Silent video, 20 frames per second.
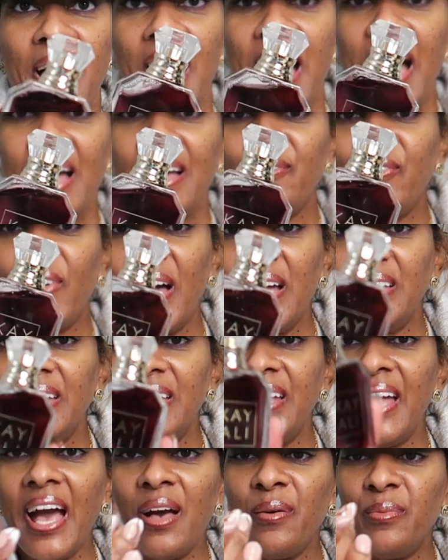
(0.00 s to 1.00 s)
I
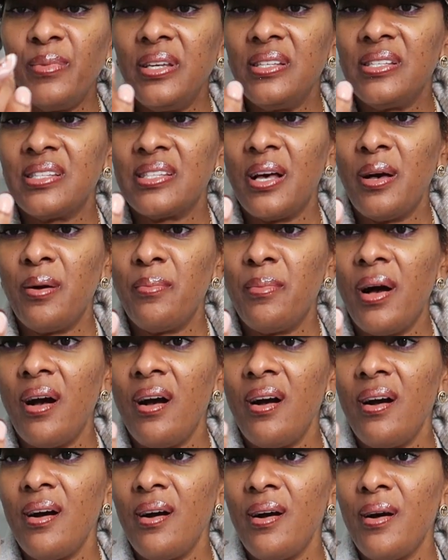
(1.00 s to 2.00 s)
finally got me some
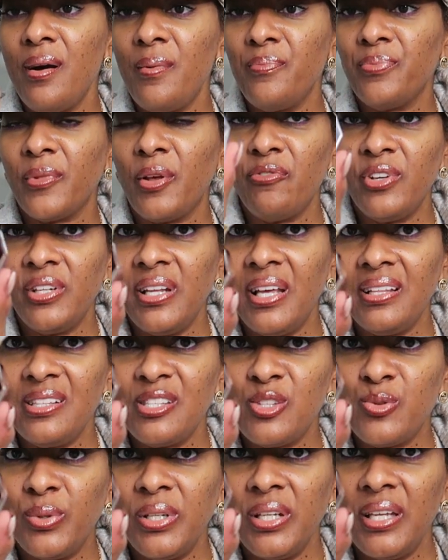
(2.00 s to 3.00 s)
um,
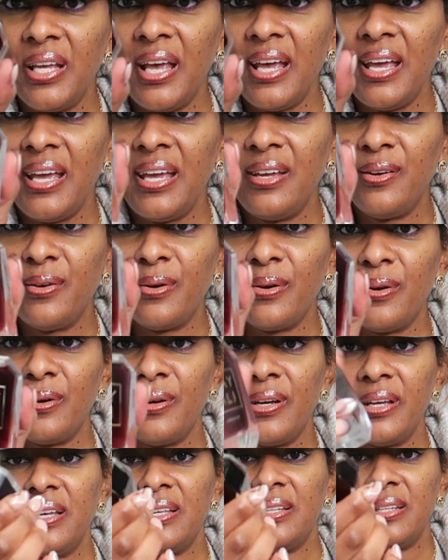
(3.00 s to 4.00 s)
vanilla 28
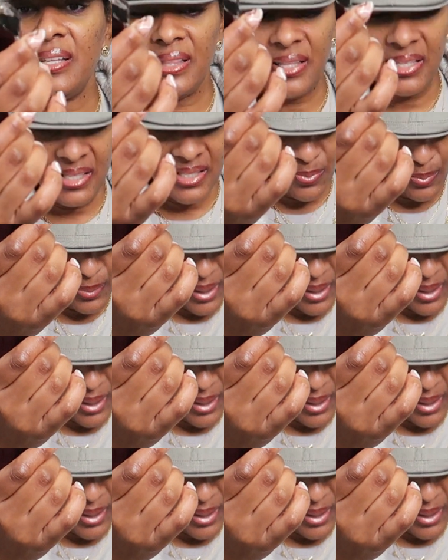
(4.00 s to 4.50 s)
girl and this